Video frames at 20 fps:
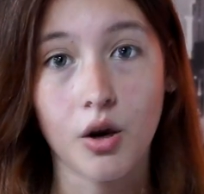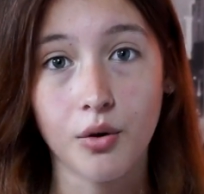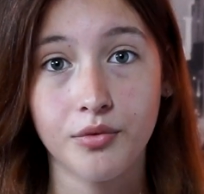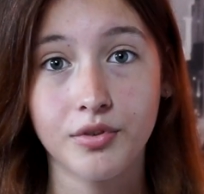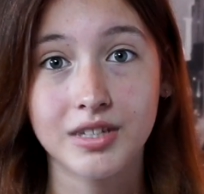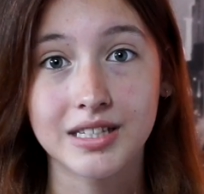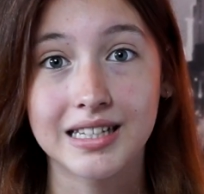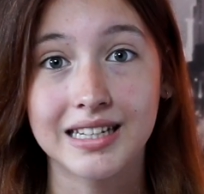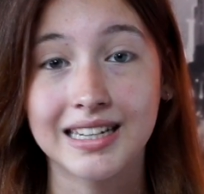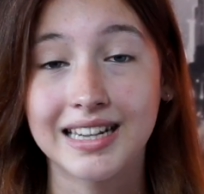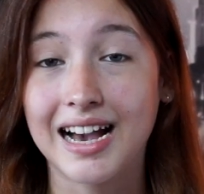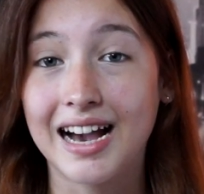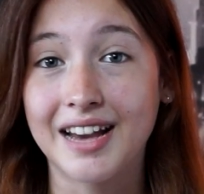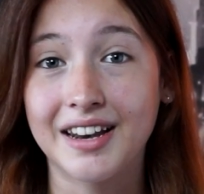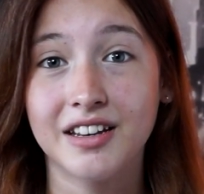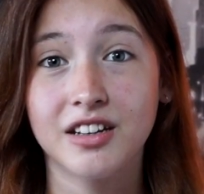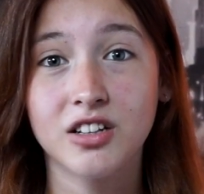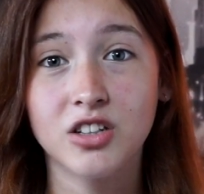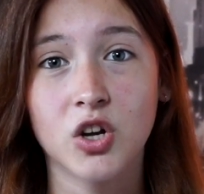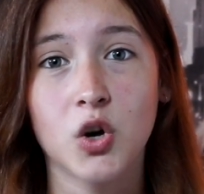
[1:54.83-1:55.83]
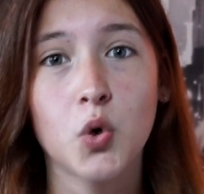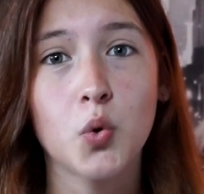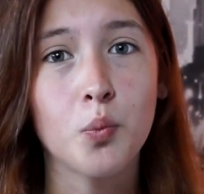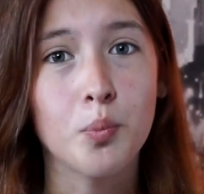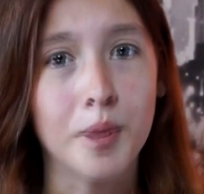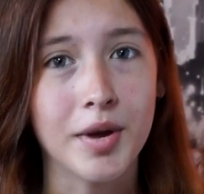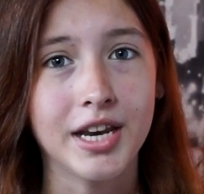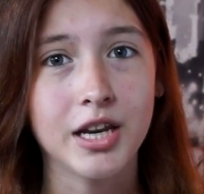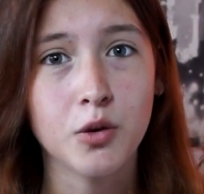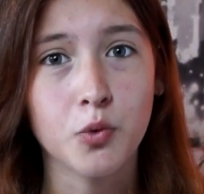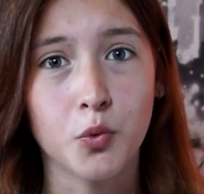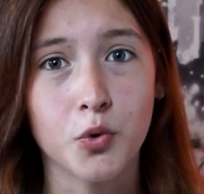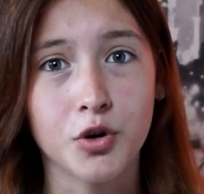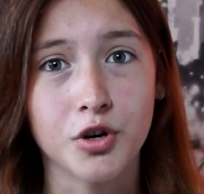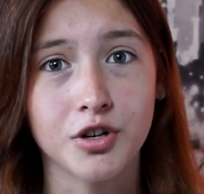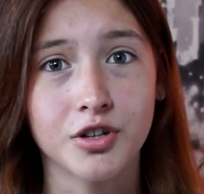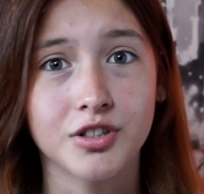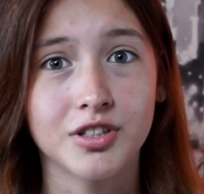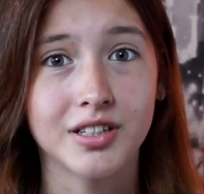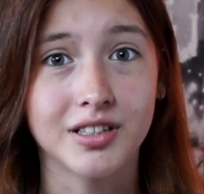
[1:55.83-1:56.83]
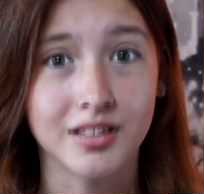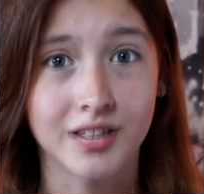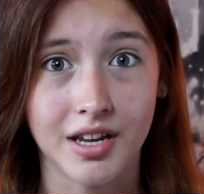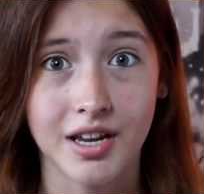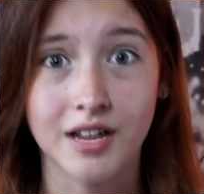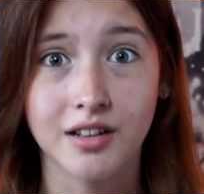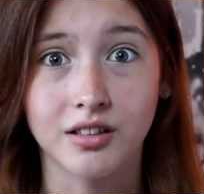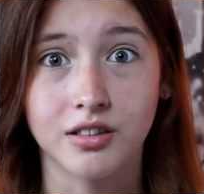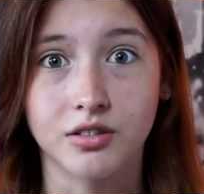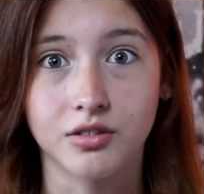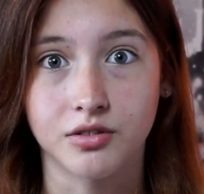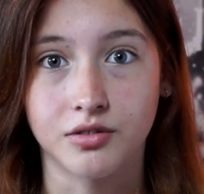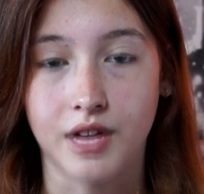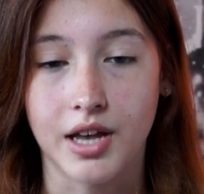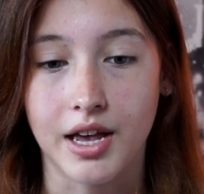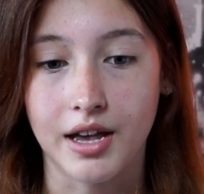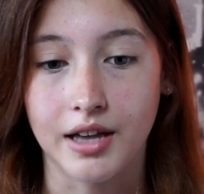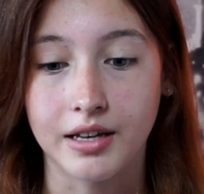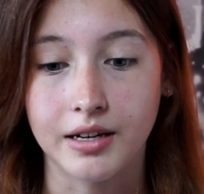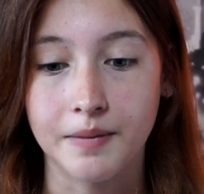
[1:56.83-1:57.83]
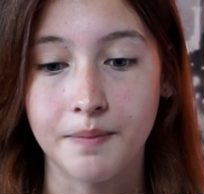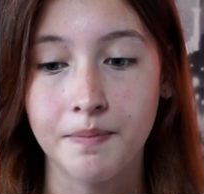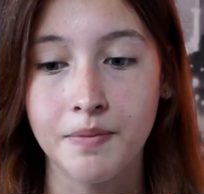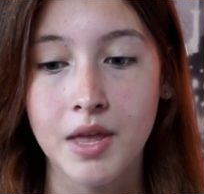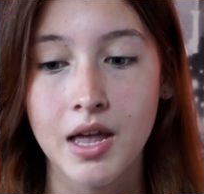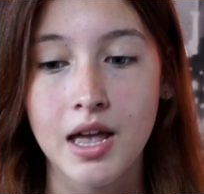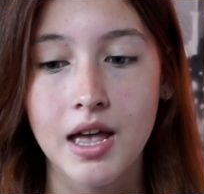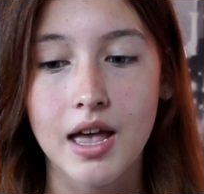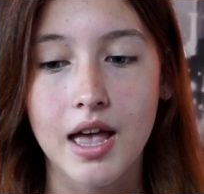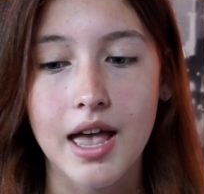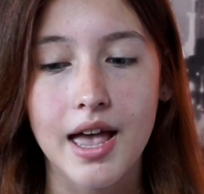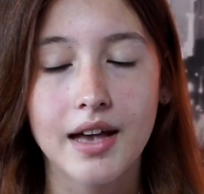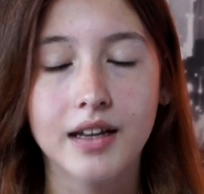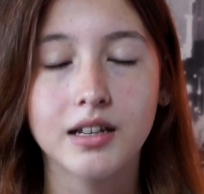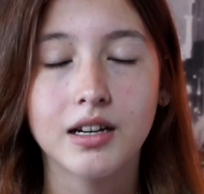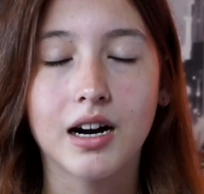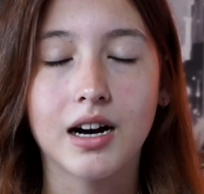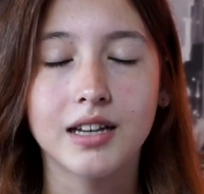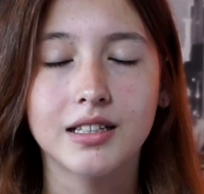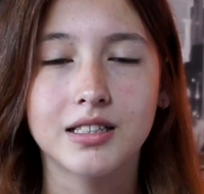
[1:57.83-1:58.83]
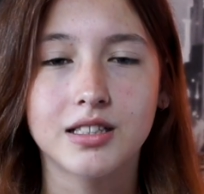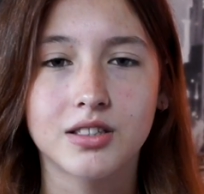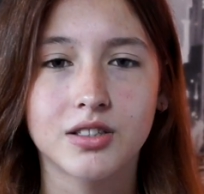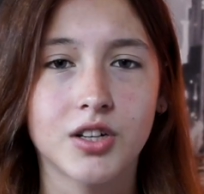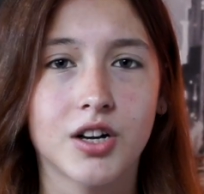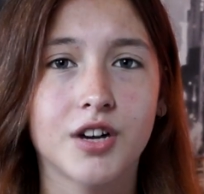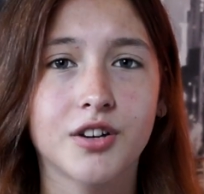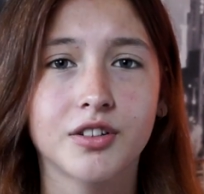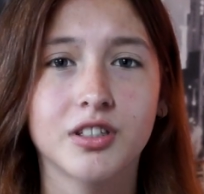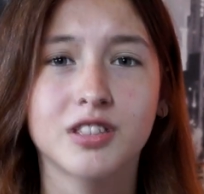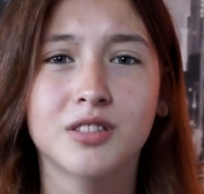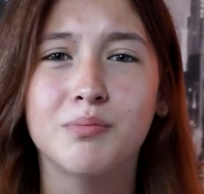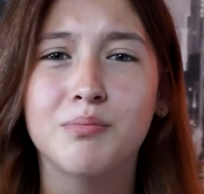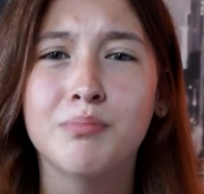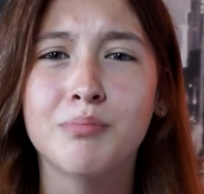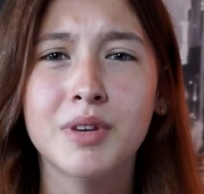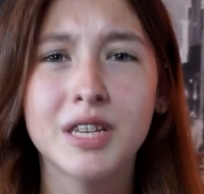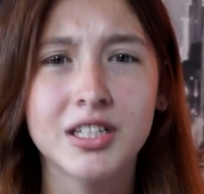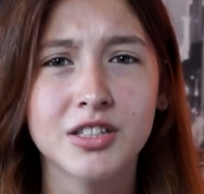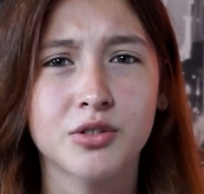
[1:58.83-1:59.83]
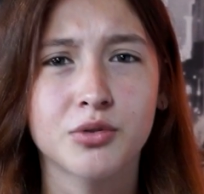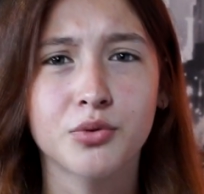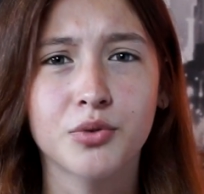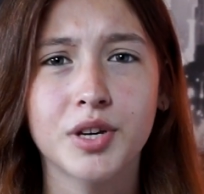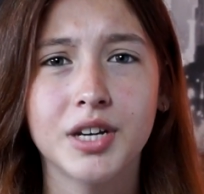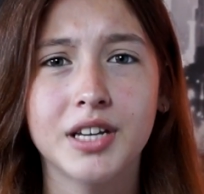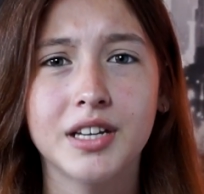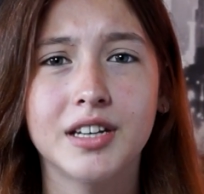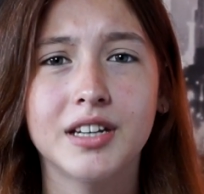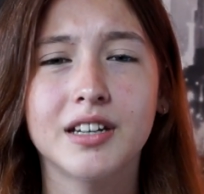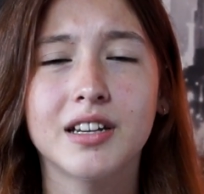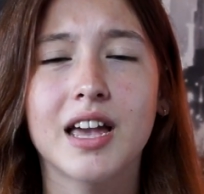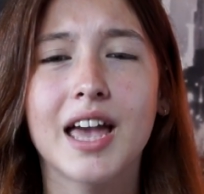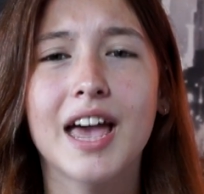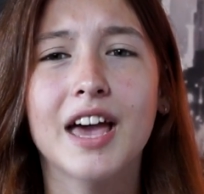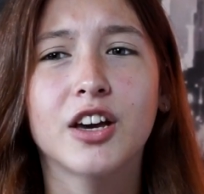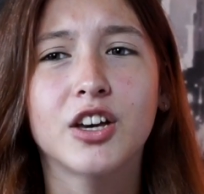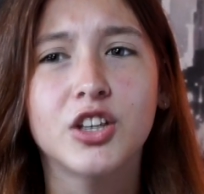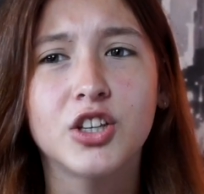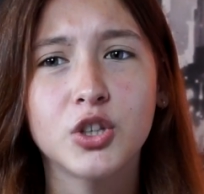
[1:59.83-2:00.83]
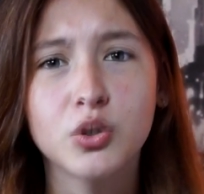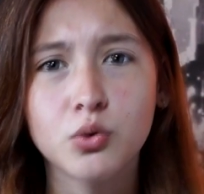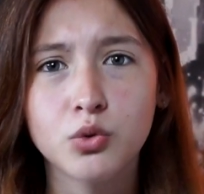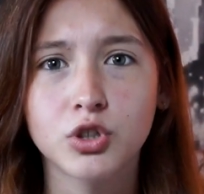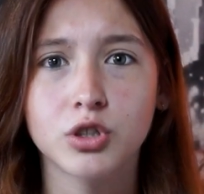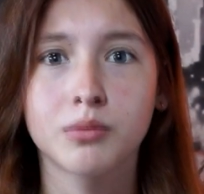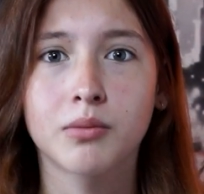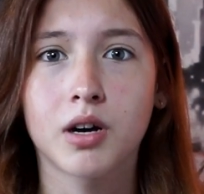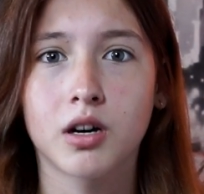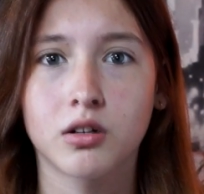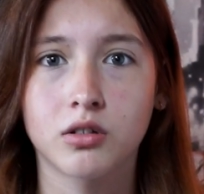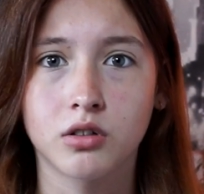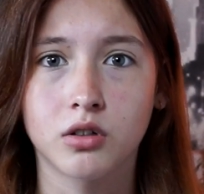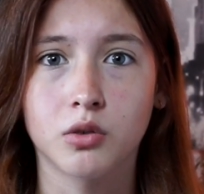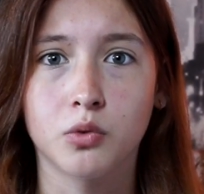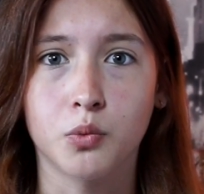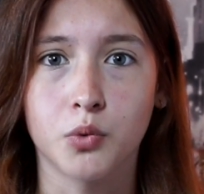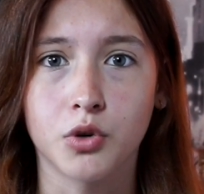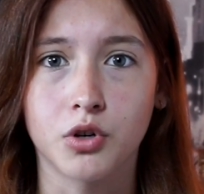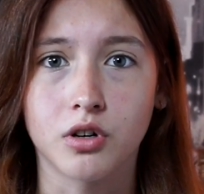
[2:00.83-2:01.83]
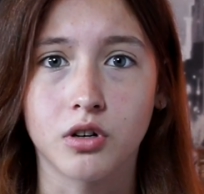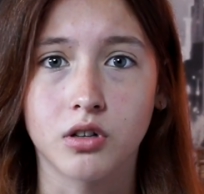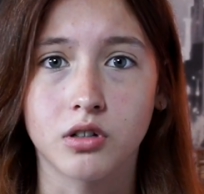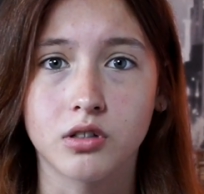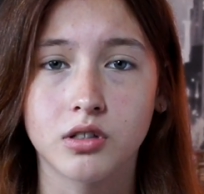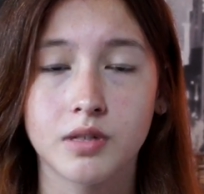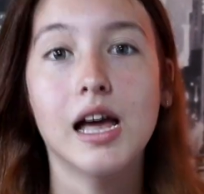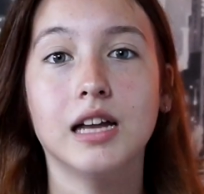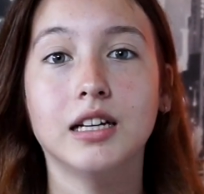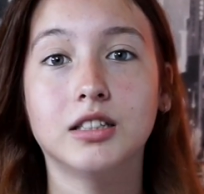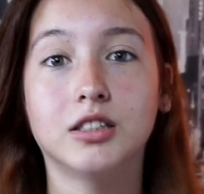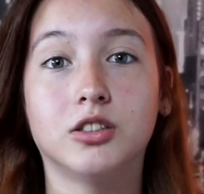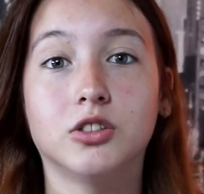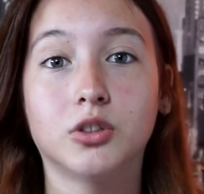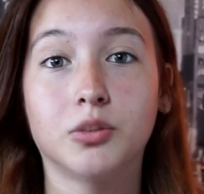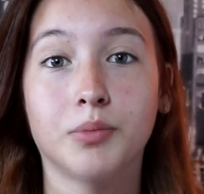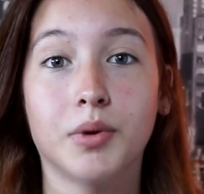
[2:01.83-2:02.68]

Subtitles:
Obviously, I didn't know many words in English then, and I started misreading a huge amount of words. It took